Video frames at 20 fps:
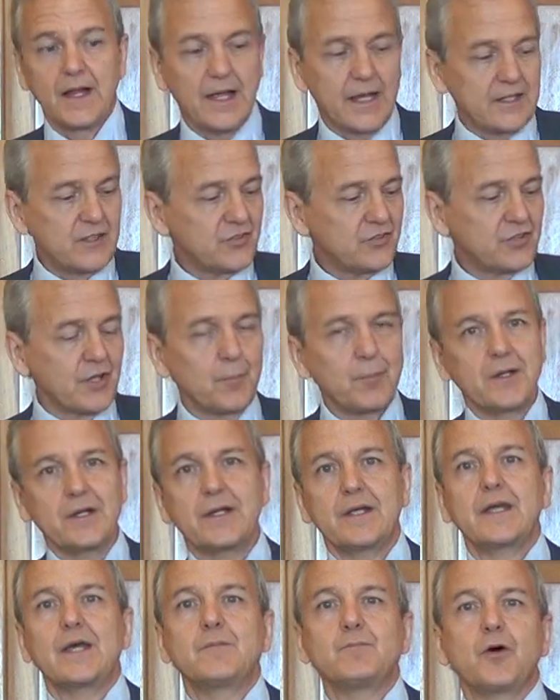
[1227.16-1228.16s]
And he's somebody,
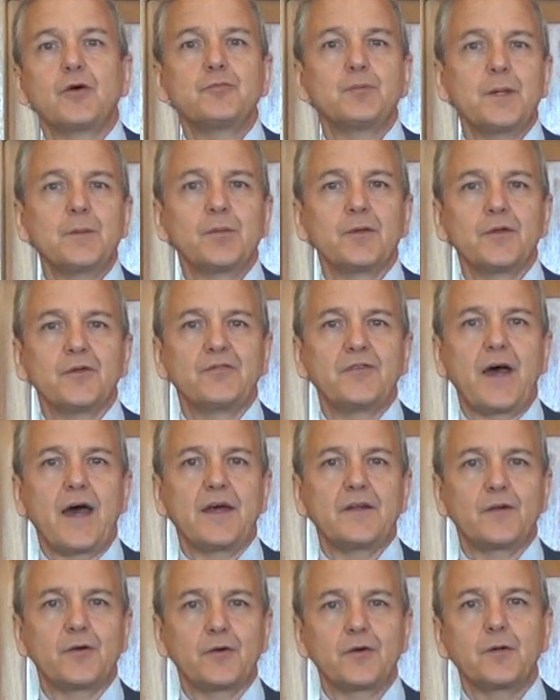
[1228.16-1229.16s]
again, most people have
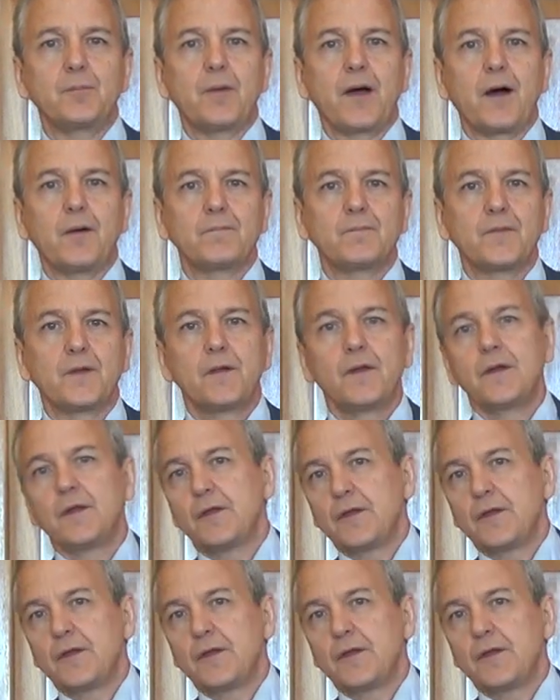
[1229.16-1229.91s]
not heard about.